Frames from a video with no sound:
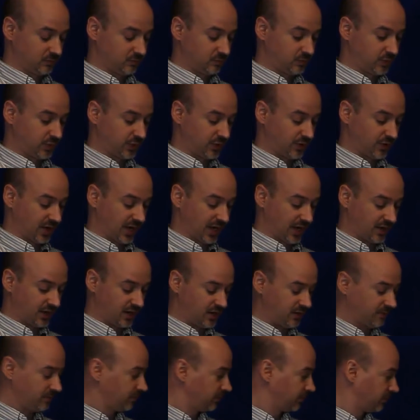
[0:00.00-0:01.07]
Pull that
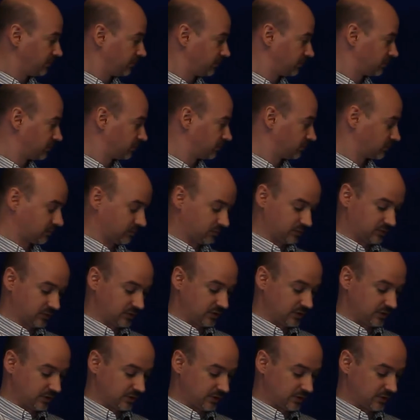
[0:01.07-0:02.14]
up,
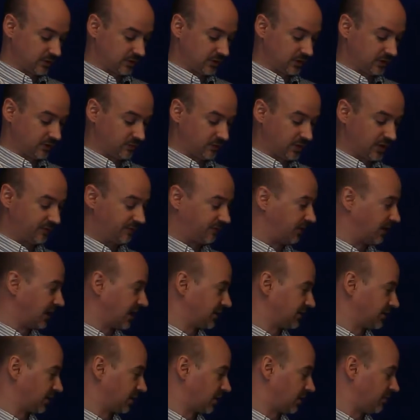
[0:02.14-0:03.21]
wait for that
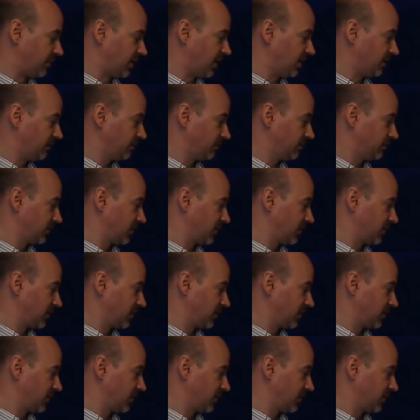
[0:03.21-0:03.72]
to come up,